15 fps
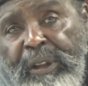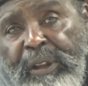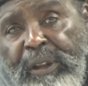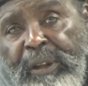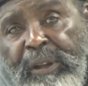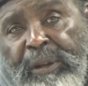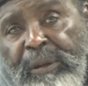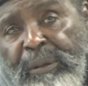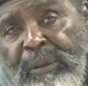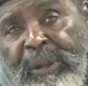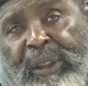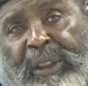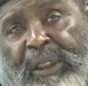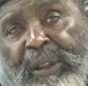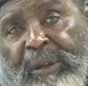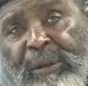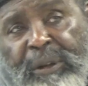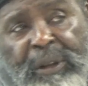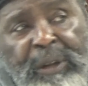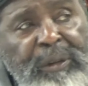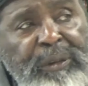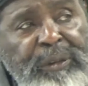You know, we ain't gonna
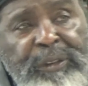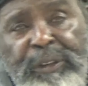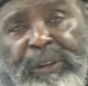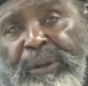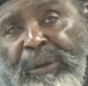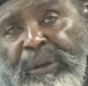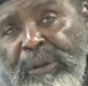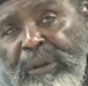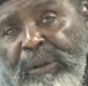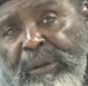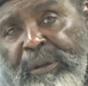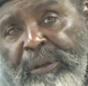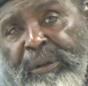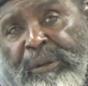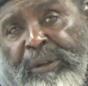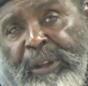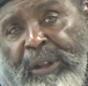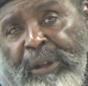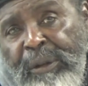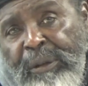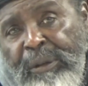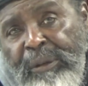close the door
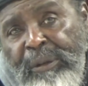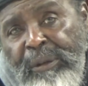on